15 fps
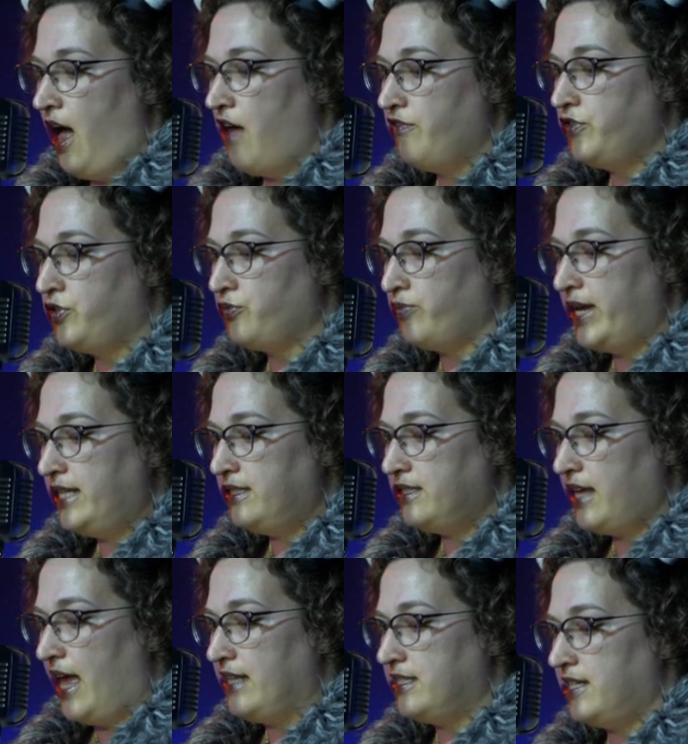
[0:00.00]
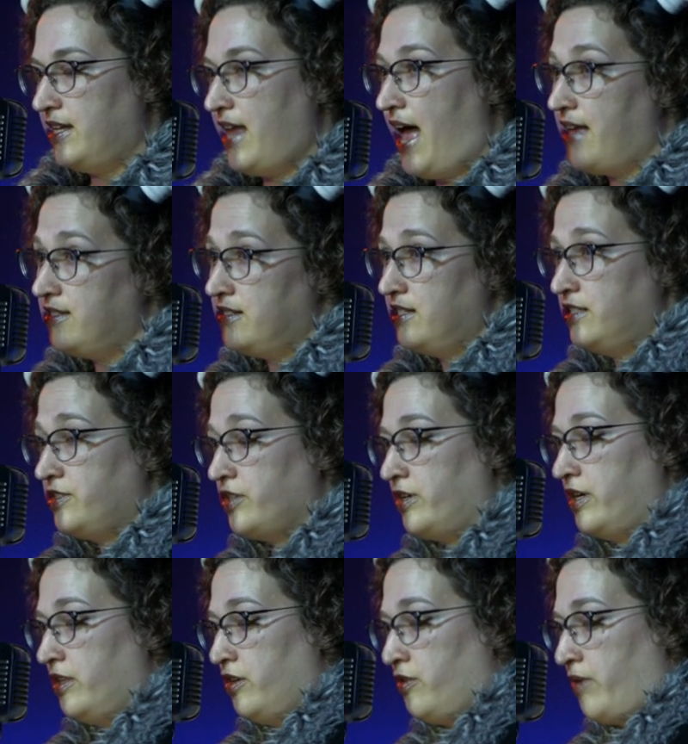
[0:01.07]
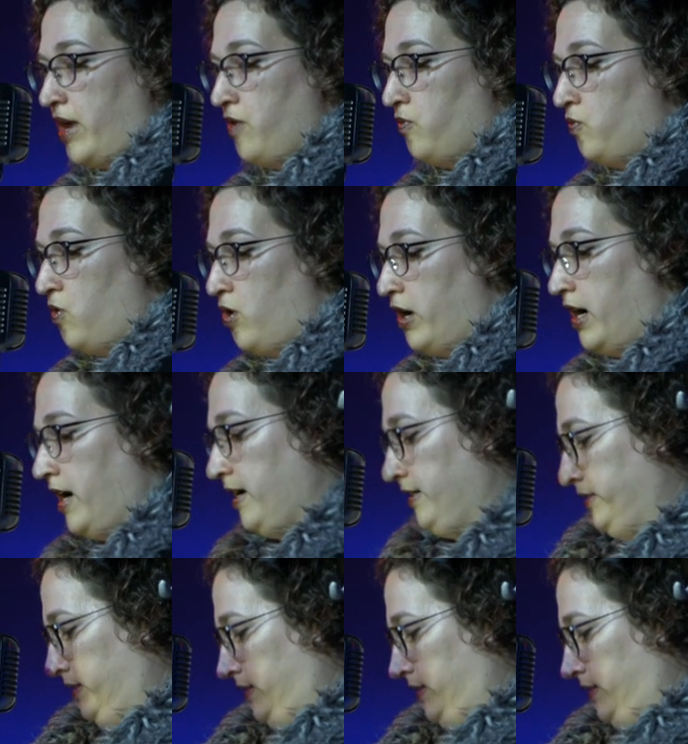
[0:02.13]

of grit and tenacity during the Great War.